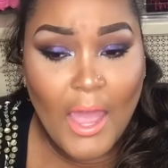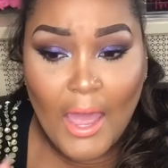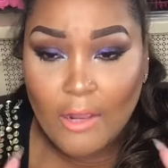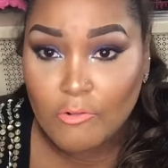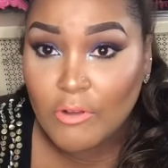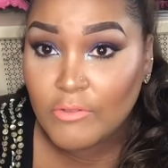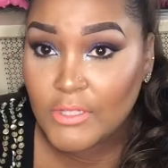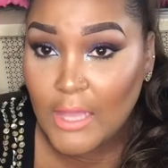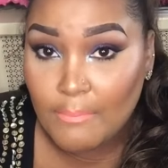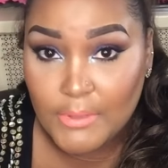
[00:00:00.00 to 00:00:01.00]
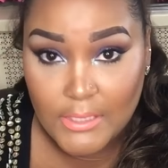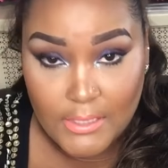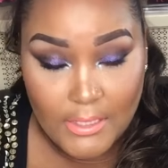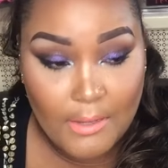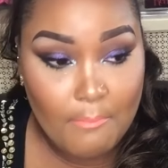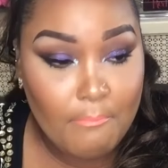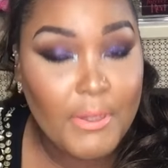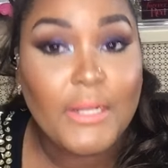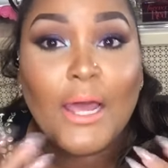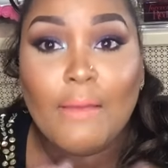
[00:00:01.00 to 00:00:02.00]
I don't know if this happened to them,
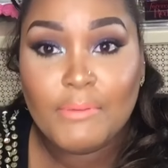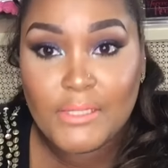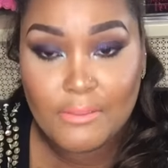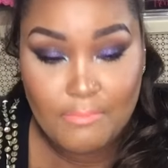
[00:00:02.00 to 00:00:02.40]
but it happened to